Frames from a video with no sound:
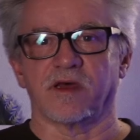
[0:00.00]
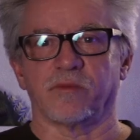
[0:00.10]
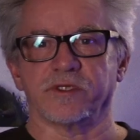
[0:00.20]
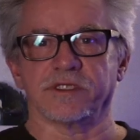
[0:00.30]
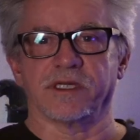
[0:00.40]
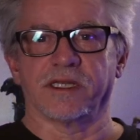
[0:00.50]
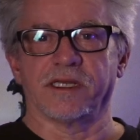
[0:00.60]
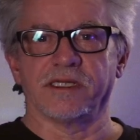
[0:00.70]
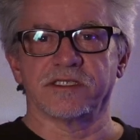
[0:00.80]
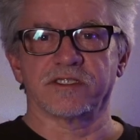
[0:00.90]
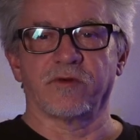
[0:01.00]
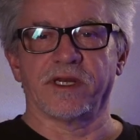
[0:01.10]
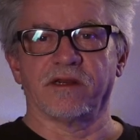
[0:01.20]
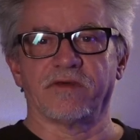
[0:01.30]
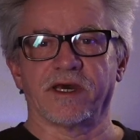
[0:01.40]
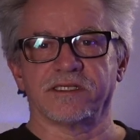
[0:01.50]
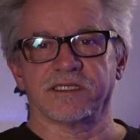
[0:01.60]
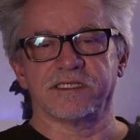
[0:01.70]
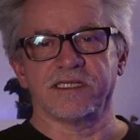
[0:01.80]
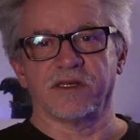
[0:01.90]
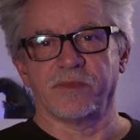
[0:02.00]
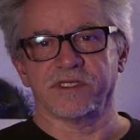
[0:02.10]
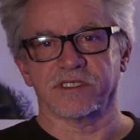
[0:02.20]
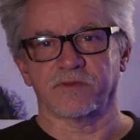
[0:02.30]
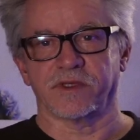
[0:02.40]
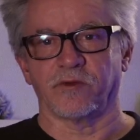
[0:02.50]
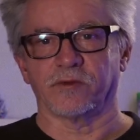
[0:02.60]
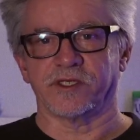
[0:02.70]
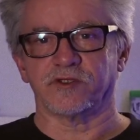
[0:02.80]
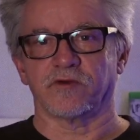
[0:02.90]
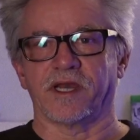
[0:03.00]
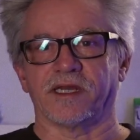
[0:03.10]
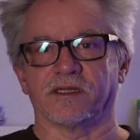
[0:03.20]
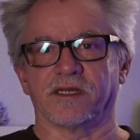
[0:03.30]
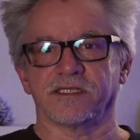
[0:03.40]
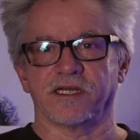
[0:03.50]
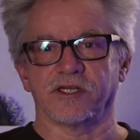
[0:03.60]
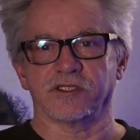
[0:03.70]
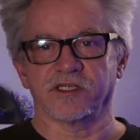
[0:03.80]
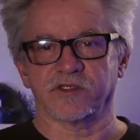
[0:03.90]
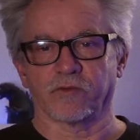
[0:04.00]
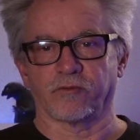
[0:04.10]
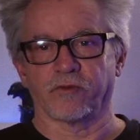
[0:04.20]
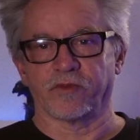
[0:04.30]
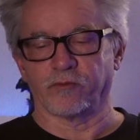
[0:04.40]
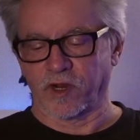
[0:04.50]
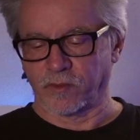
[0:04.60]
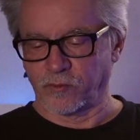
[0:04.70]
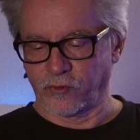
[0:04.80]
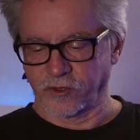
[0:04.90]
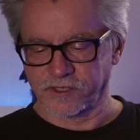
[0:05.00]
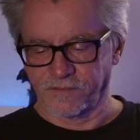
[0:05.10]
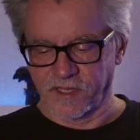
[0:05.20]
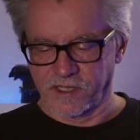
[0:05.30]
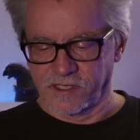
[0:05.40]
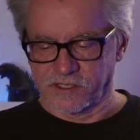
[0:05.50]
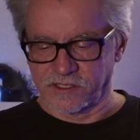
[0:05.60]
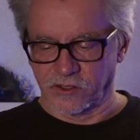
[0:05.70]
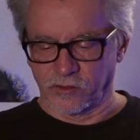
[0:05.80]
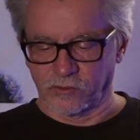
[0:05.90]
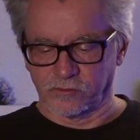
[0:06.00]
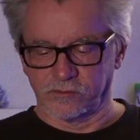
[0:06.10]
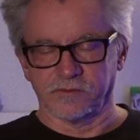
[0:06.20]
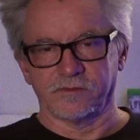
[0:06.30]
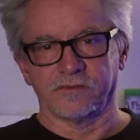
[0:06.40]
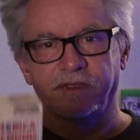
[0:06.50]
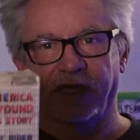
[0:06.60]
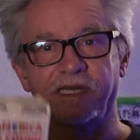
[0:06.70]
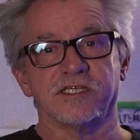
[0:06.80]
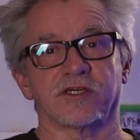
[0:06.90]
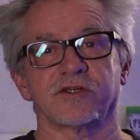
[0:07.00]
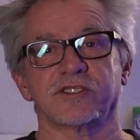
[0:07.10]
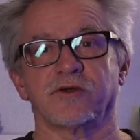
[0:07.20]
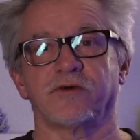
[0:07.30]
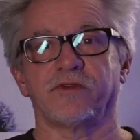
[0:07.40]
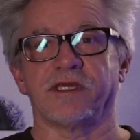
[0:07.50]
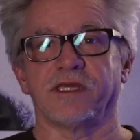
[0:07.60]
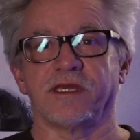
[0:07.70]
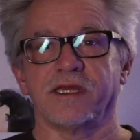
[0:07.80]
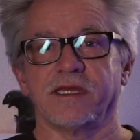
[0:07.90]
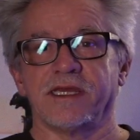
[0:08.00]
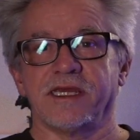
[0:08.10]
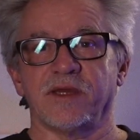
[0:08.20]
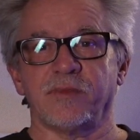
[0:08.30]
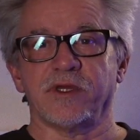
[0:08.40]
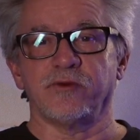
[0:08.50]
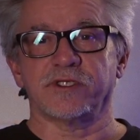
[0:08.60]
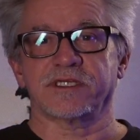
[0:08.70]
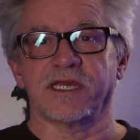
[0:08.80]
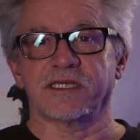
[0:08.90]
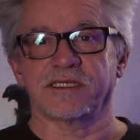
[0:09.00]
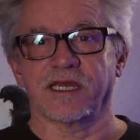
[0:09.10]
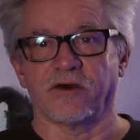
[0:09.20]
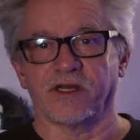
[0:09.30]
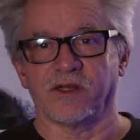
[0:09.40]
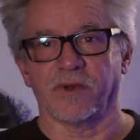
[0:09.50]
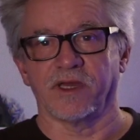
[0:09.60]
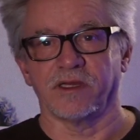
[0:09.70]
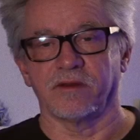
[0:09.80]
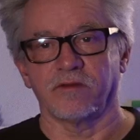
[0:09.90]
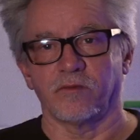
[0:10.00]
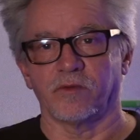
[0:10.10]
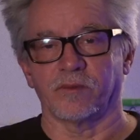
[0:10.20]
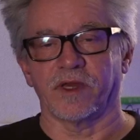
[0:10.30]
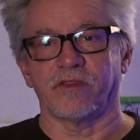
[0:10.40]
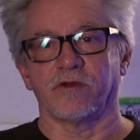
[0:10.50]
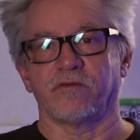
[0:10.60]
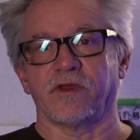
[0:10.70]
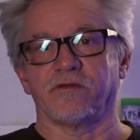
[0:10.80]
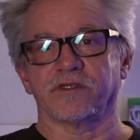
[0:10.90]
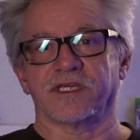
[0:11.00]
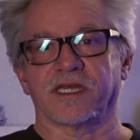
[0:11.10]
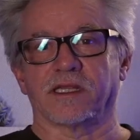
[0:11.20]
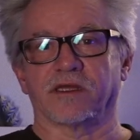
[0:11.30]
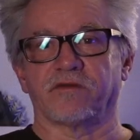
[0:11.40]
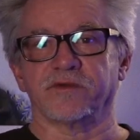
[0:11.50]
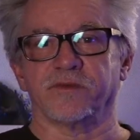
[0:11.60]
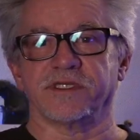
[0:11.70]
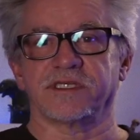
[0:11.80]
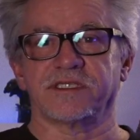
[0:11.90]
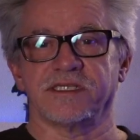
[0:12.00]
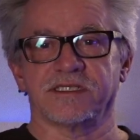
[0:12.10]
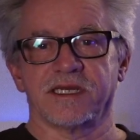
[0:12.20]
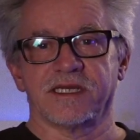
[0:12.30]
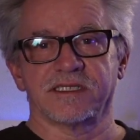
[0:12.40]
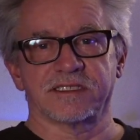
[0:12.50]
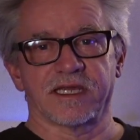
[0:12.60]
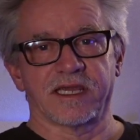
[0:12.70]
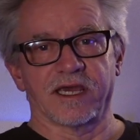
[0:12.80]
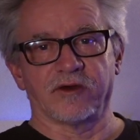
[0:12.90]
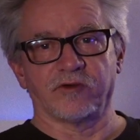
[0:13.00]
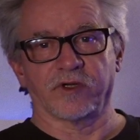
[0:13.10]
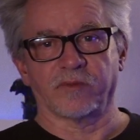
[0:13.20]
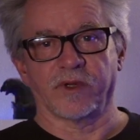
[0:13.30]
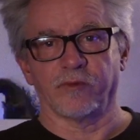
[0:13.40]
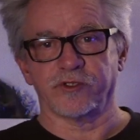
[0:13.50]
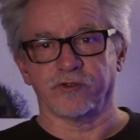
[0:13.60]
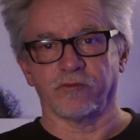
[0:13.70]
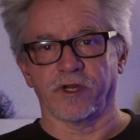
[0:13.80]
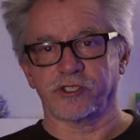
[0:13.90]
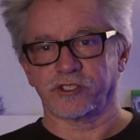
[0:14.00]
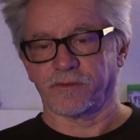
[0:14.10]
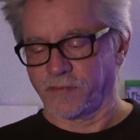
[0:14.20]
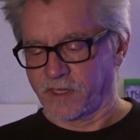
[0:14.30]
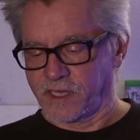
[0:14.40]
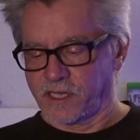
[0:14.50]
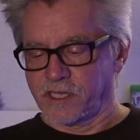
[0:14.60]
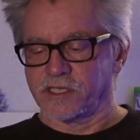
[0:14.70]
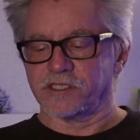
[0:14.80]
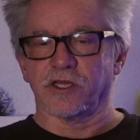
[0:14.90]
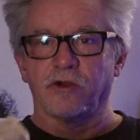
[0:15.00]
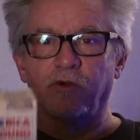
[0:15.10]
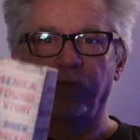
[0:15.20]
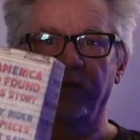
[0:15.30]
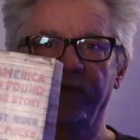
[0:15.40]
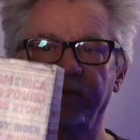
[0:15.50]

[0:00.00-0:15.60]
him was at a screening of How to Succeed in Business Without Really Trying in Los Angeles with Robert Morse. And he's also the hippie who psychs out in one of my third favorite psychedelic films from the 60s, Psych Out, directed by Richard Rush. So,